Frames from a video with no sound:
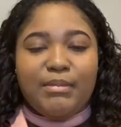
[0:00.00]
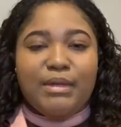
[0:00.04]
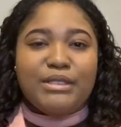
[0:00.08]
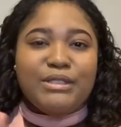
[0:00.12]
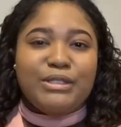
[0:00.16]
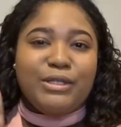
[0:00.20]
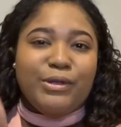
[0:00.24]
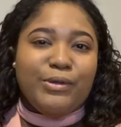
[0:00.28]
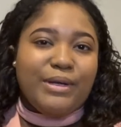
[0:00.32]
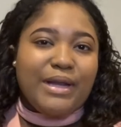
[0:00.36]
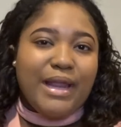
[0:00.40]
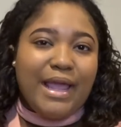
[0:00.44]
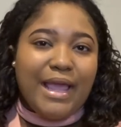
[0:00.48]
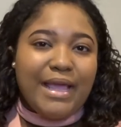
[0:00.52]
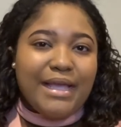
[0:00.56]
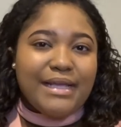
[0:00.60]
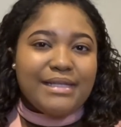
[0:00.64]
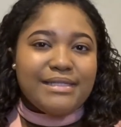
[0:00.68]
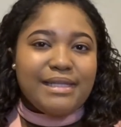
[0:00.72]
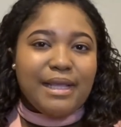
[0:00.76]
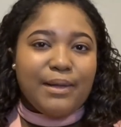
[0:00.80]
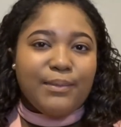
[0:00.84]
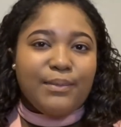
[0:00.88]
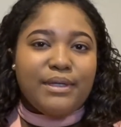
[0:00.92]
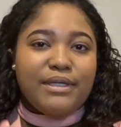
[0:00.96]
So
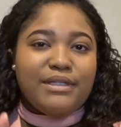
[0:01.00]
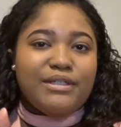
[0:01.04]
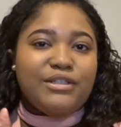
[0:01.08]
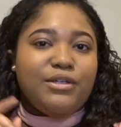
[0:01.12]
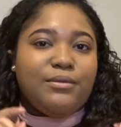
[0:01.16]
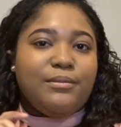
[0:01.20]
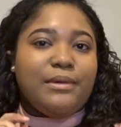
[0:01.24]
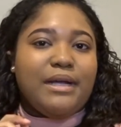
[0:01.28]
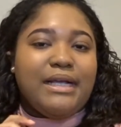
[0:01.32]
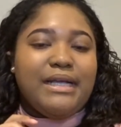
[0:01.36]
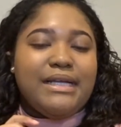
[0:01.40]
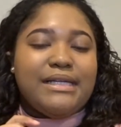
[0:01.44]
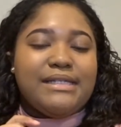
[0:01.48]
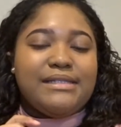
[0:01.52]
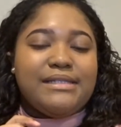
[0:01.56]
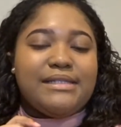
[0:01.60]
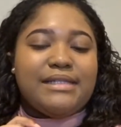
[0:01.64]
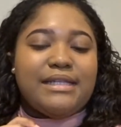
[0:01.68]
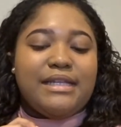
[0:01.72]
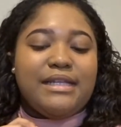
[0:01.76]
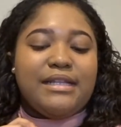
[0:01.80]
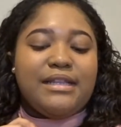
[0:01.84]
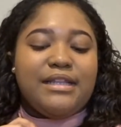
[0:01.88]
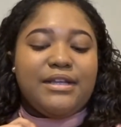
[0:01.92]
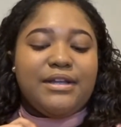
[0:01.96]
next, I'm going to do my
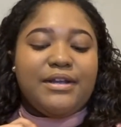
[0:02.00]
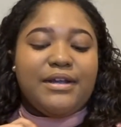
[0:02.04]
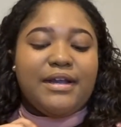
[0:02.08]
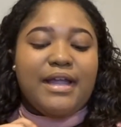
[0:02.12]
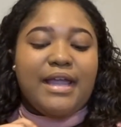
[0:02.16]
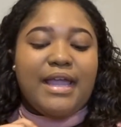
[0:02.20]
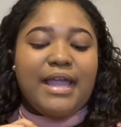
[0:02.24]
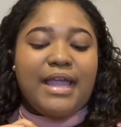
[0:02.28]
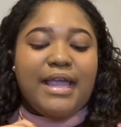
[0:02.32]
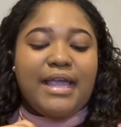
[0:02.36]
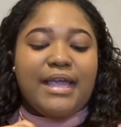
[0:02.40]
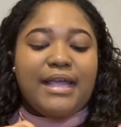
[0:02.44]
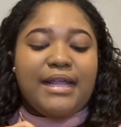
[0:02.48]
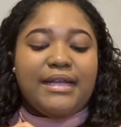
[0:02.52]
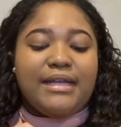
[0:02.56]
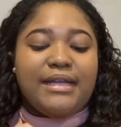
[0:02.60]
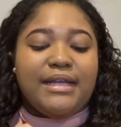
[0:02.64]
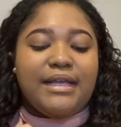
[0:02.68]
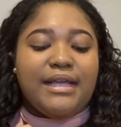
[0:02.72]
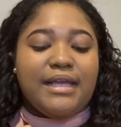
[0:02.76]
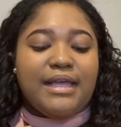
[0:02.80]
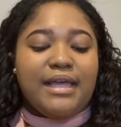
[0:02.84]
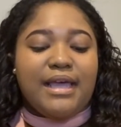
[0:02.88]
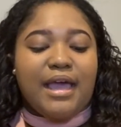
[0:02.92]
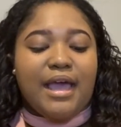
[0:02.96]
concealer, and
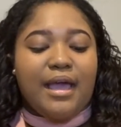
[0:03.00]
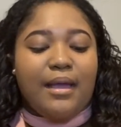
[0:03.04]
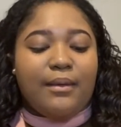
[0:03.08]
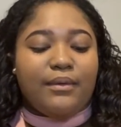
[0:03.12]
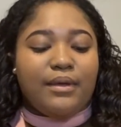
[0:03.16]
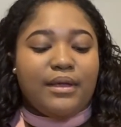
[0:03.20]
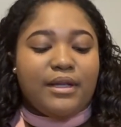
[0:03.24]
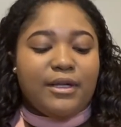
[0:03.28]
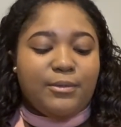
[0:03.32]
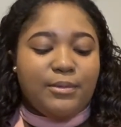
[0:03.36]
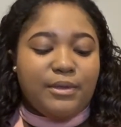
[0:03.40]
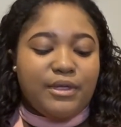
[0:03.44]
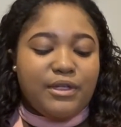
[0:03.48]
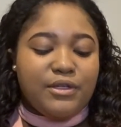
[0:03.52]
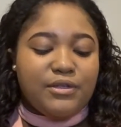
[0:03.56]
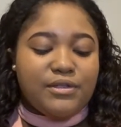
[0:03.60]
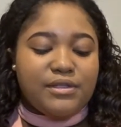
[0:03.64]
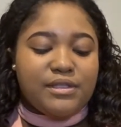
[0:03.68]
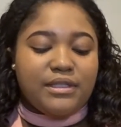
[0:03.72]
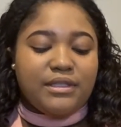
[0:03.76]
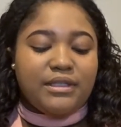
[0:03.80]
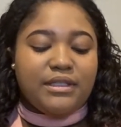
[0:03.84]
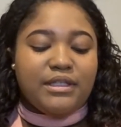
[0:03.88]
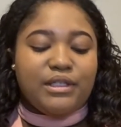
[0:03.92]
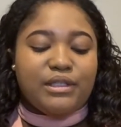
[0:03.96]
I'm going to be
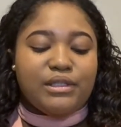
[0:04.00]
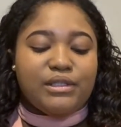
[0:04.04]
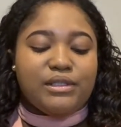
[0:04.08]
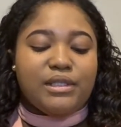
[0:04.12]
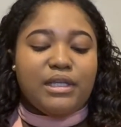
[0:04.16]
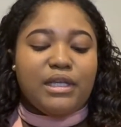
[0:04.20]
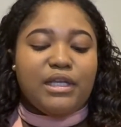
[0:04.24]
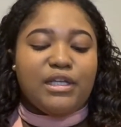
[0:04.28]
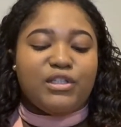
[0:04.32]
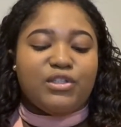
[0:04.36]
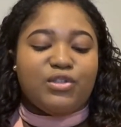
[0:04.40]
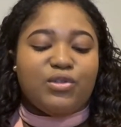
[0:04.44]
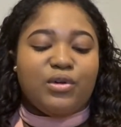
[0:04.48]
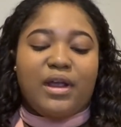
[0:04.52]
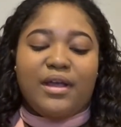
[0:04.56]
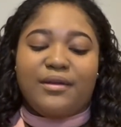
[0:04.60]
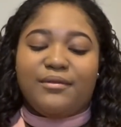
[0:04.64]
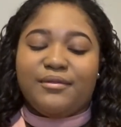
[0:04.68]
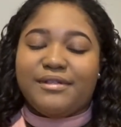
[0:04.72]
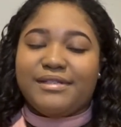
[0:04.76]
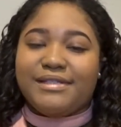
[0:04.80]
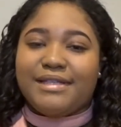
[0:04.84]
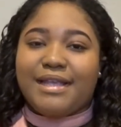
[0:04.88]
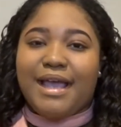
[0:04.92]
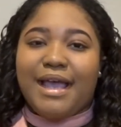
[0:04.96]
using this
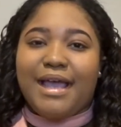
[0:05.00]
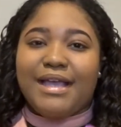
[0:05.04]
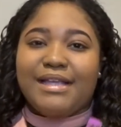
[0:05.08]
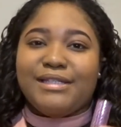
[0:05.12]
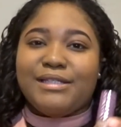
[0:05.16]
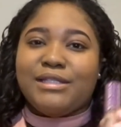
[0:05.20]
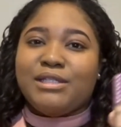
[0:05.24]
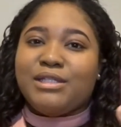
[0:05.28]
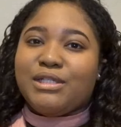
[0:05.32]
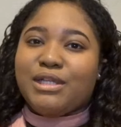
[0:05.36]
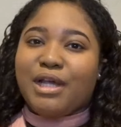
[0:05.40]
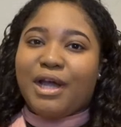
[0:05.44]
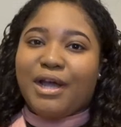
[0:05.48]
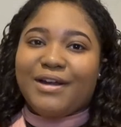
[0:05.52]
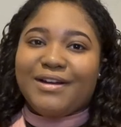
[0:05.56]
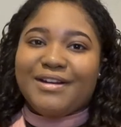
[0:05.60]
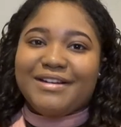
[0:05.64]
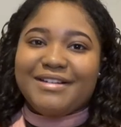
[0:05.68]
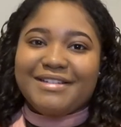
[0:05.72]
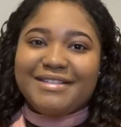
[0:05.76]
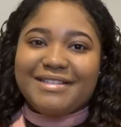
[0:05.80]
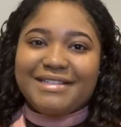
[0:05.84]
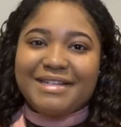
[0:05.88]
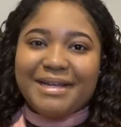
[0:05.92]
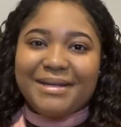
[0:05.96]
travel size
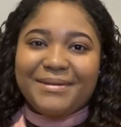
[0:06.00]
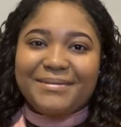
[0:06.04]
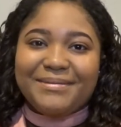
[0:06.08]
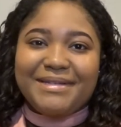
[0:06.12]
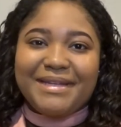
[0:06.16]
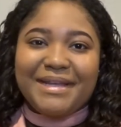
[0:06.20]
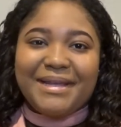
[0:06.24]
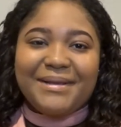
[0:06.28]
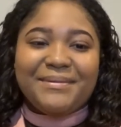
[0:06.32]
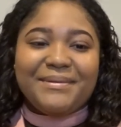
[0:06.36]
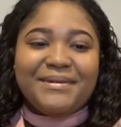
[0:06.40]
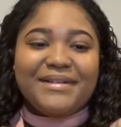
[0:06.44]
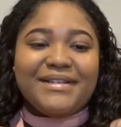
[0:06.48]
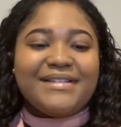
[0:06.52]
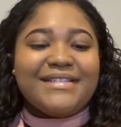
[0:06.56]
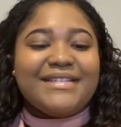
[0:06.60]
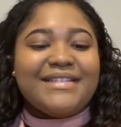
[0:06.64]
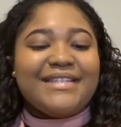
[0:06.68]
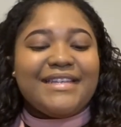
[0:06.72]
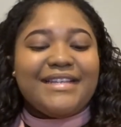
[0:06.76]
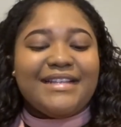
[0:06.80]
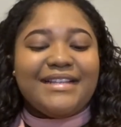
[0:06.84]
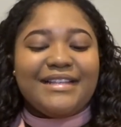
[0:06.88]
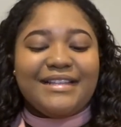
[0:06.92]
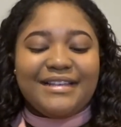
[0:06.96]
Tarte Shape Tape
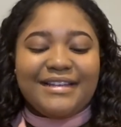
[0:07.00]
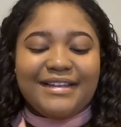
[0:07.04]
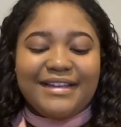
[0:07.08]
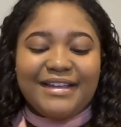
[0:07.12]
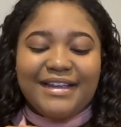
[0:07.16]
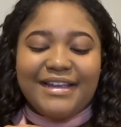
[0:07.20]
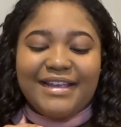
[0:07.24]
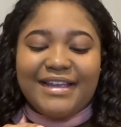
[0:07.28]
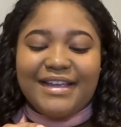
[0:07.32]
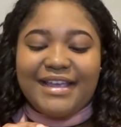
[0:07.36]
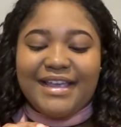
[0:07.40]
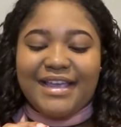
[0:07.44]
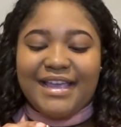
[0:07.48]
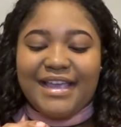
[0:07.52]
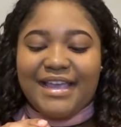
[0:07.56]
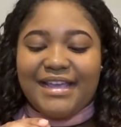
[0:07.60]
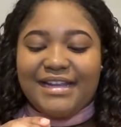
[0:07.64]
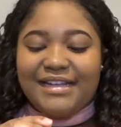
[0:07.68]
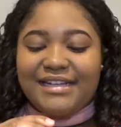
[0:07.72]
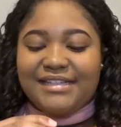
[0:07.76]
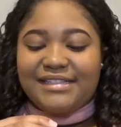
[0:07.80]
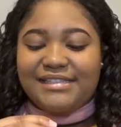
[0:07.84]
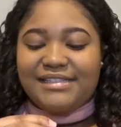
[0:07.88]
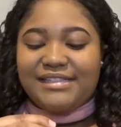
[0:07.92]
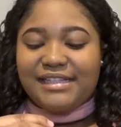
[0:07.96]
concealer, and
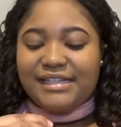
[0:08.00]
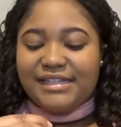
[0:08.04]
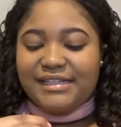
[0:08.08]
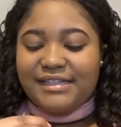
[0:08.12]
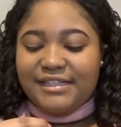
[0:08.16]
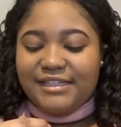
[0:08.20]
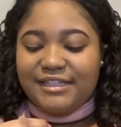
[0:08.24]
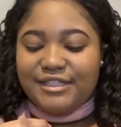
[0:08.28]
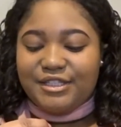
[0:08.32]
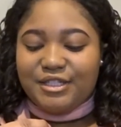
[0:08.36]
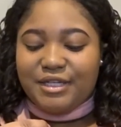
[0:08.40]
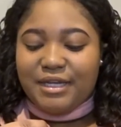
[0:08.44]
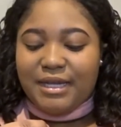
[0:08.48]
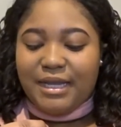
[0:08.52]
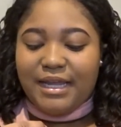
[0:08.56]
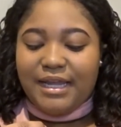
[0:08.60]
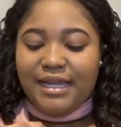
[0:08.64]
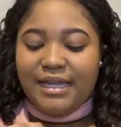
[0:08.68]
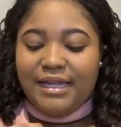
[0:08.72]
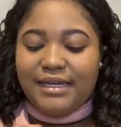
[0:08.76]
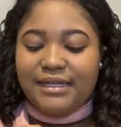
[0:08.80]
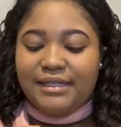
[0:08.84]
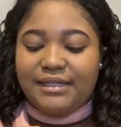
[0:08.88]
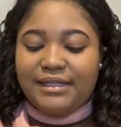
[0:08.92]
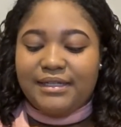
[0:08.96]
it's in the
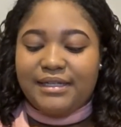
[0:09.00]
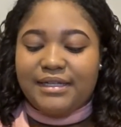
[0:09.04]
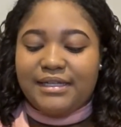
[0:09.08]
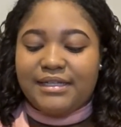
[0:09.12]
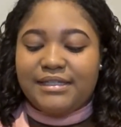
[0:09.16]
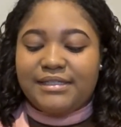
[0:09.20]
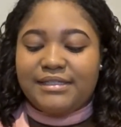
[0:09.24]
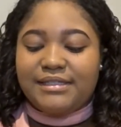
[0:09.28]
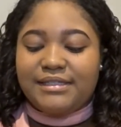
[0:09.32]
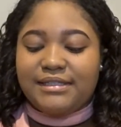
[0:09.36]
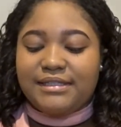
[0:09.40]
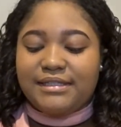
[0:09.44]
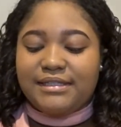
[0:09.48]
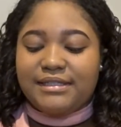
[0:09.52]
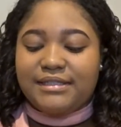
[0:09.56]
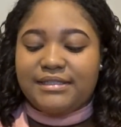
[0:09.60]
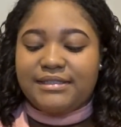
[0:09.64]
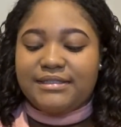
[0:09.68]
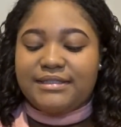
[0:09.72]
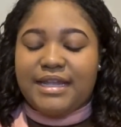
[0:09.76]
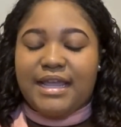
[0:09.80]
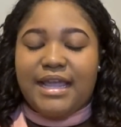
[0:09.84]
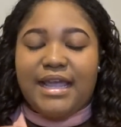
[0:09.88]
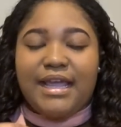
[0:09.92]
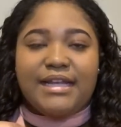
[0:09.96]
shade
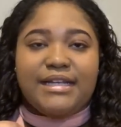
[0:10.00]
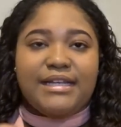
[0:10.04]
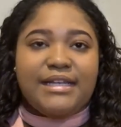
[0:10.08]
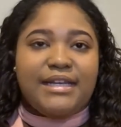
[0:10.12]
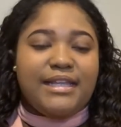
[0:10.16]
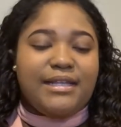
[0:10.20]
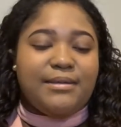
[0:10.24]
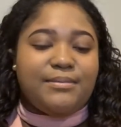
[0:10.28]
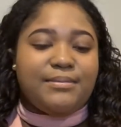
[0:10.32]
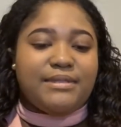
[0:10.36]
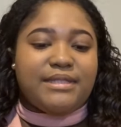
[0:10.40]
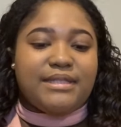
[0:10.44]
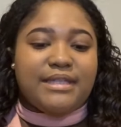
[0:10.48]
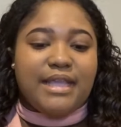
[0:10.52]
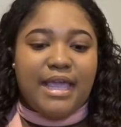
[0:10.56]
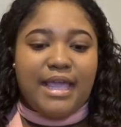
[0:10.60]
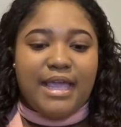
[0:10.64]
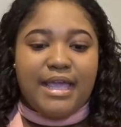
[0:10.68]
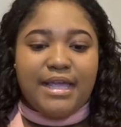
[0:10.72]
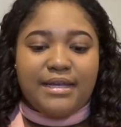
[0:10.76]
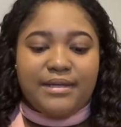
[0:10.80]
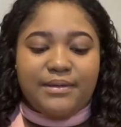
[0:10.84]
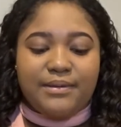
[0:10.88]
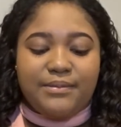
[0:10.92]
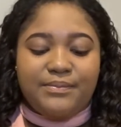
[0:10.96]
Tan Deep
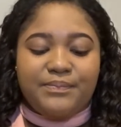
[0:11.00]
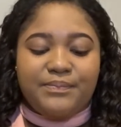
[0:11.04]
Sand.